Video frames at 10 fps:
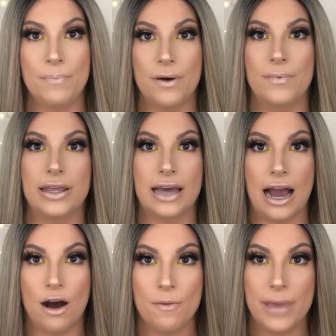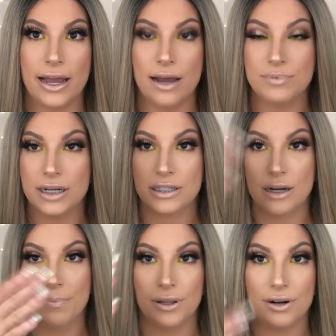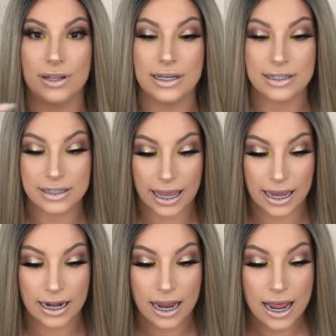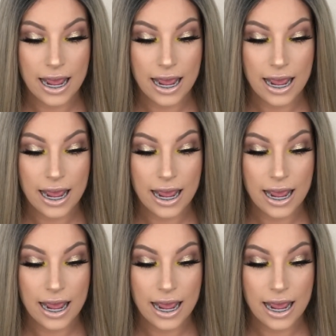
But without makeup, just to blur the skin,